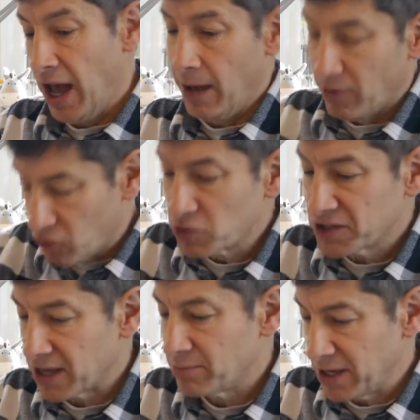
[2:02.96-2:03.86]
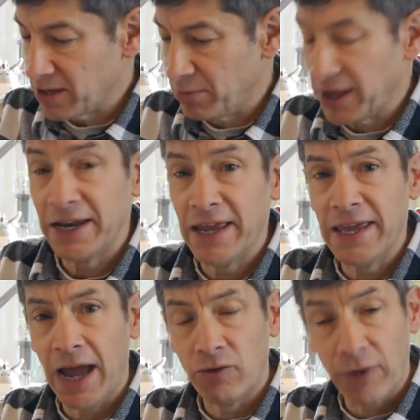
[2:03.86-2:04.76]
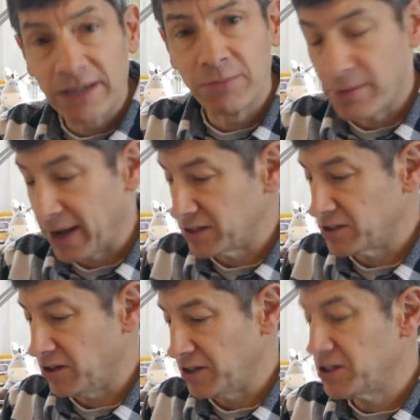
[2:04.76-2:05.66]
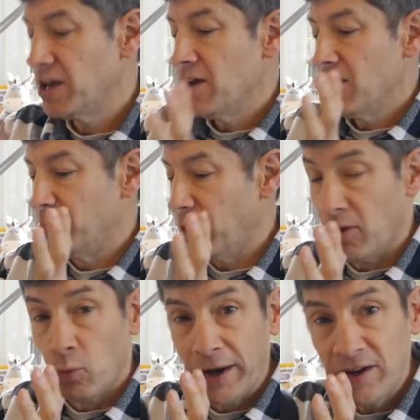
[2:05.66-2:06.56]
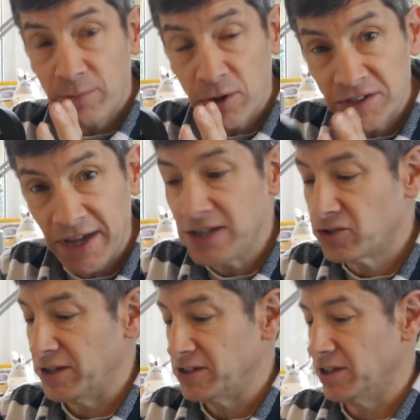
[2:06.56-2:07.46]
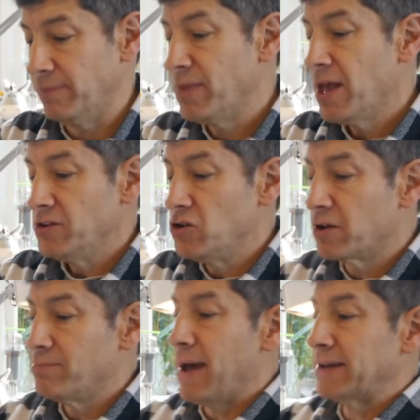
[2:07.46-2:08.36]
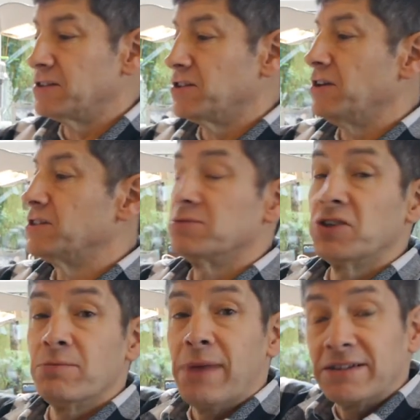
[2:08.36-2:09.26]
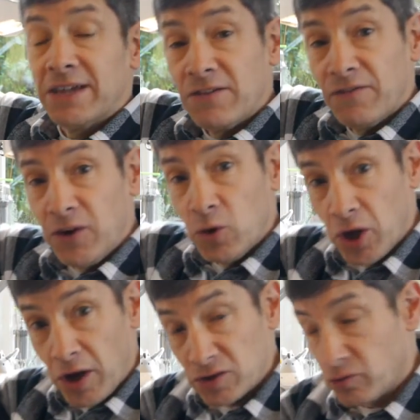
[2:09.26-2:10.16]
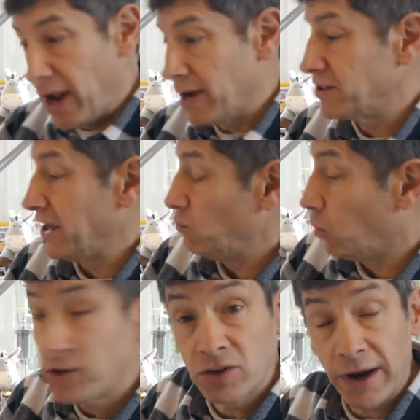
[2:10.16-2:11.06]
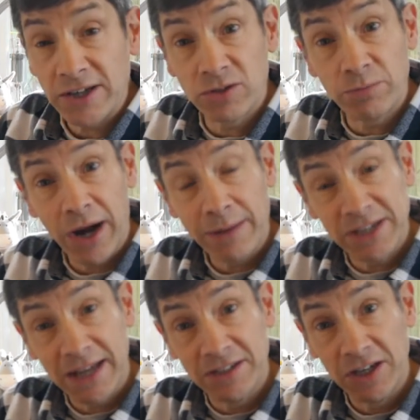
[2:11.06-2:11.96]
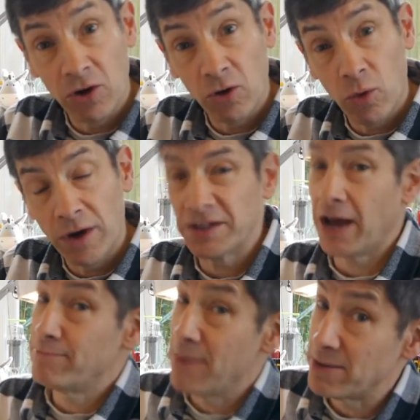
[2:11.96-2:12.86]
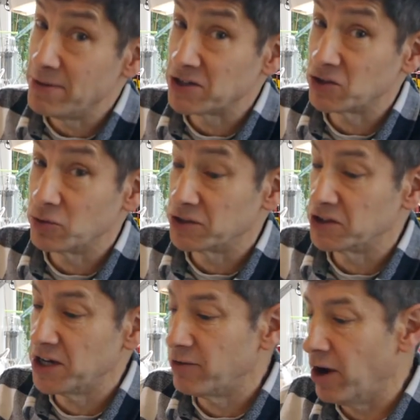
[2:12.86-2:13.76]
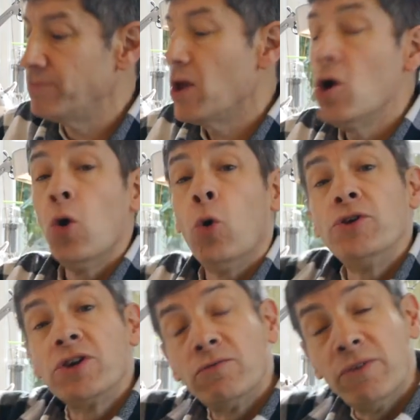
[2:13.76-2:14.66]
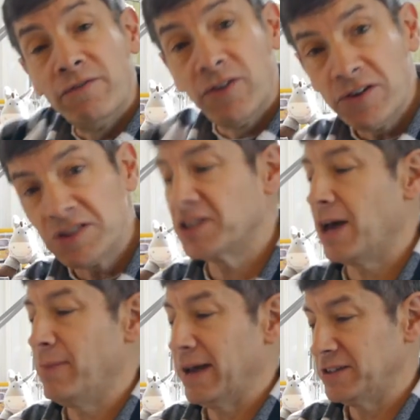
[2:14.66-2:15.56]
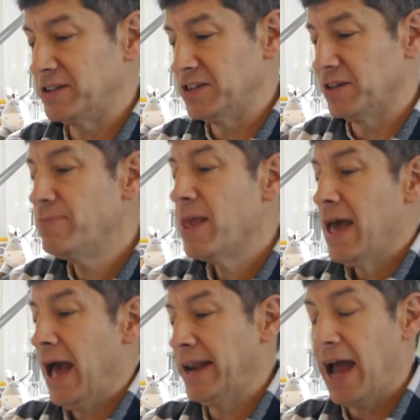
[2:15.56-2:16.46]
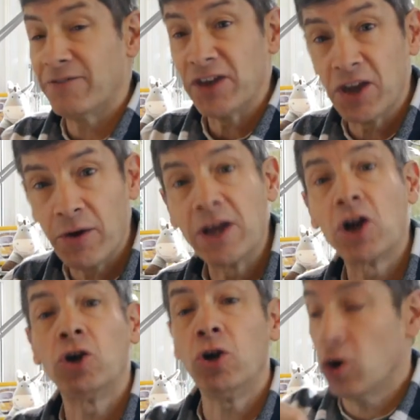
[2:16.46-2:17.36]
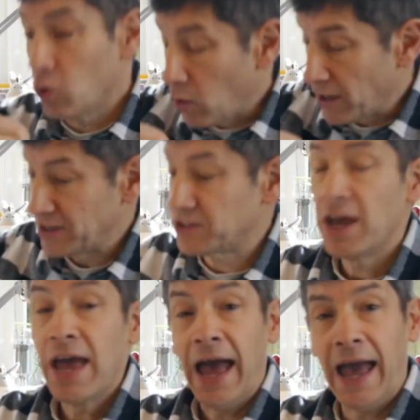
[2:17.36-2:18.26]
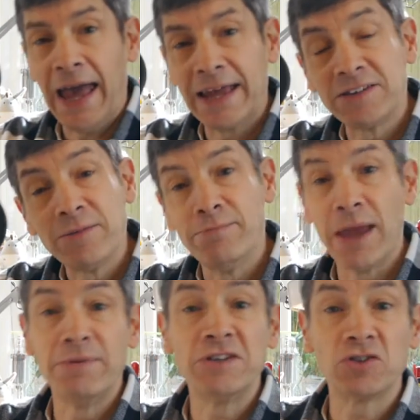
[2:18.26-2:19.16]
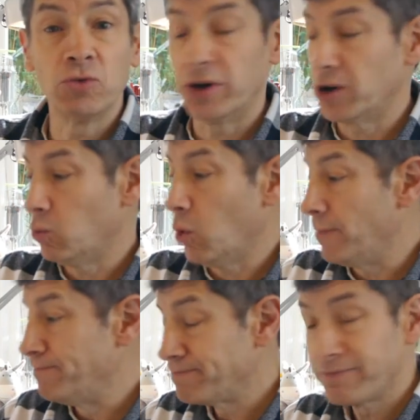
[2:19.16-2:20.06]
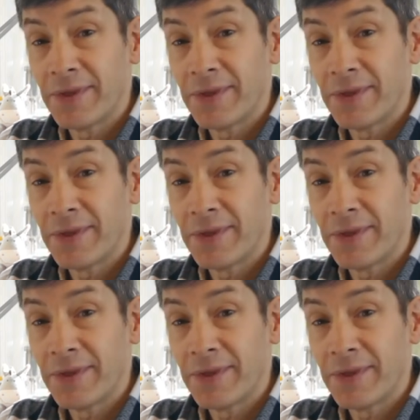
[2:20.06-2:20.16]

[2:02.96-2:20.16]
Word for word: Um, of course, they can be completely uh, randomly magnetized, but when you put data into them, you can magnetize them so the magnetic field goes round in one direction, perhaps anti clockwise, and maybe stores a zero. Or you can reverse that magnetism and have it going clockwise and maybe storing a one.